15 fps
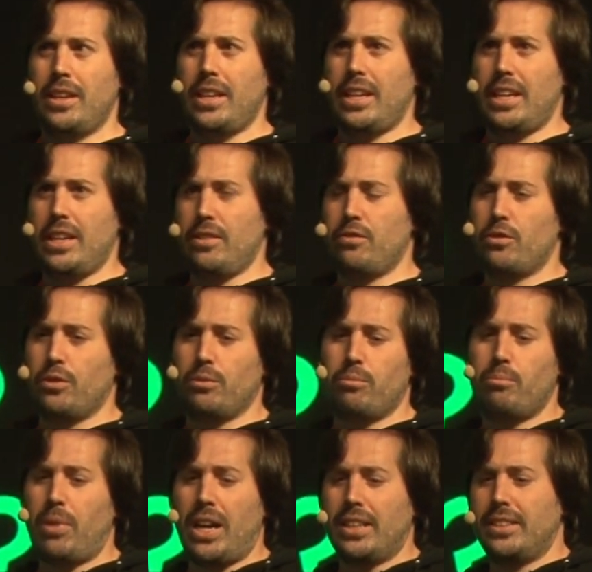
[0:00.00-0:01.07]
if
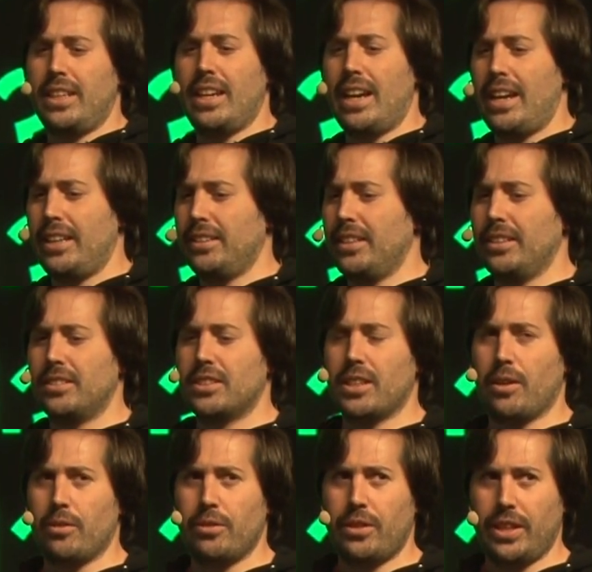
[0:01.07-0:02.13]
party A did
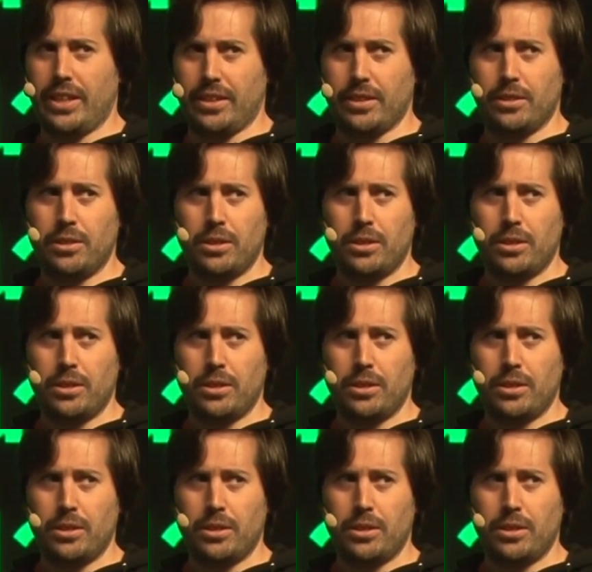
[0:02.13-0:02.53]
something,